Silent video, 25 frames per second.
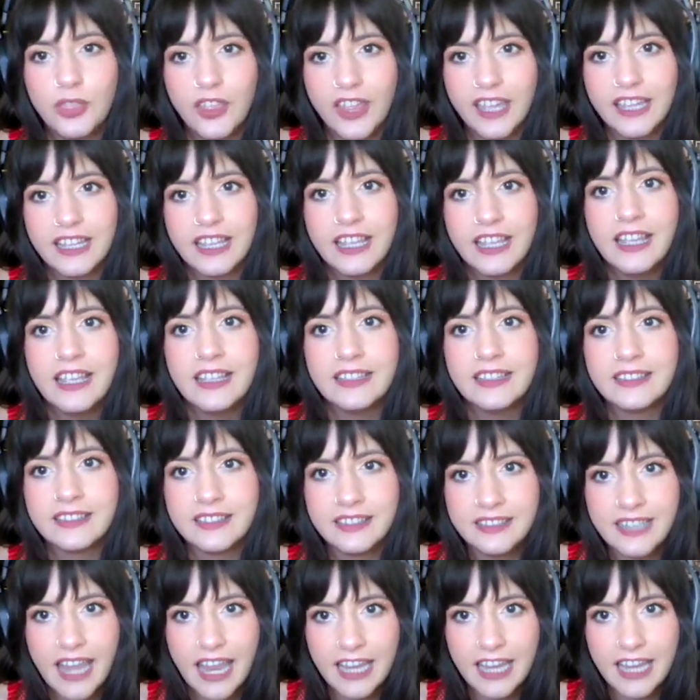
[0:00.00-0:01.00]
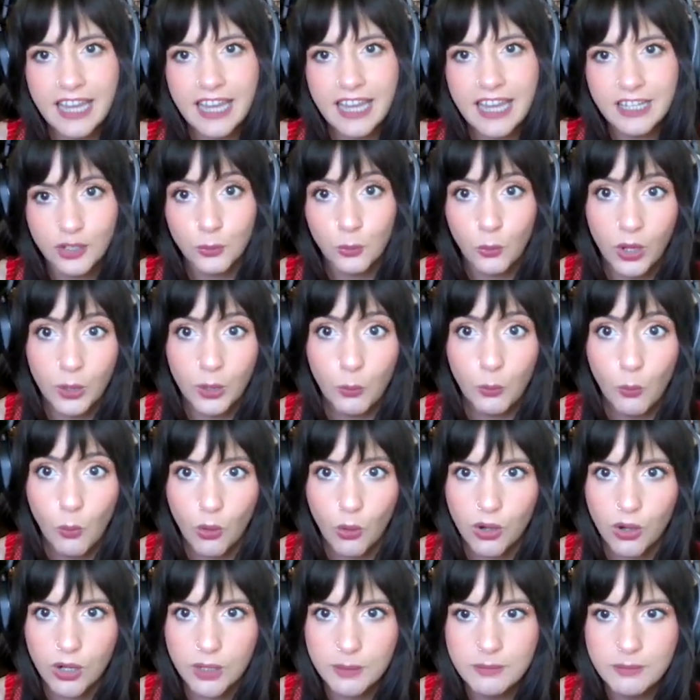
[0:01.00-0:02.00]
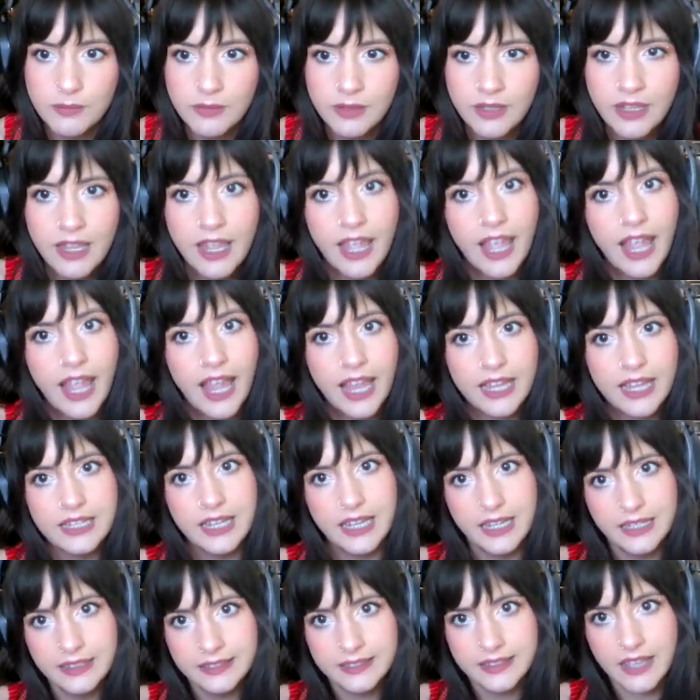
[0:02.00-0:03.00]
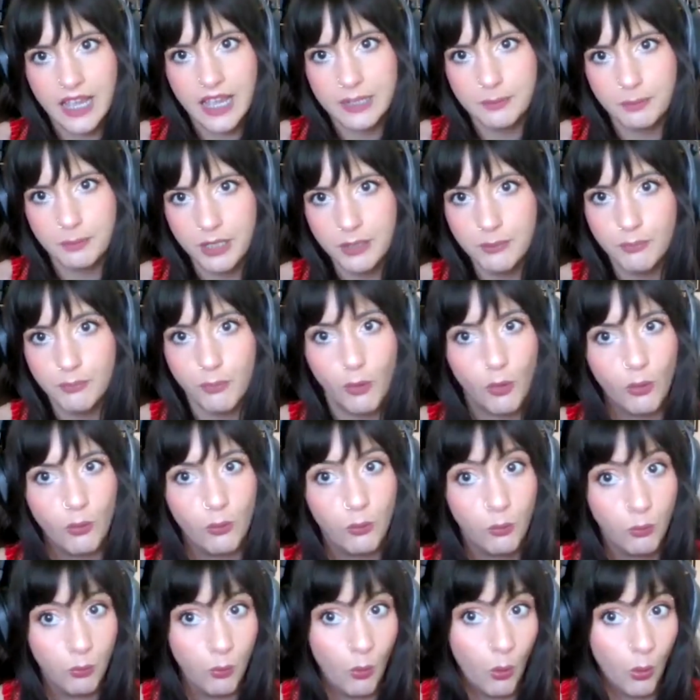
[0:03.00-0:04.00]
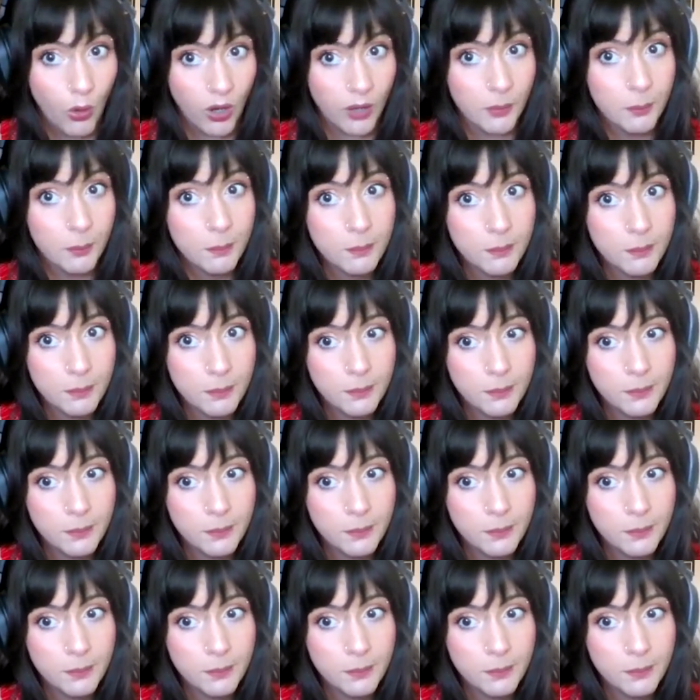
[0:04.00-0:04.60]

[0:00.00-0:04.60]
do like snake just want warm, and inside people warm.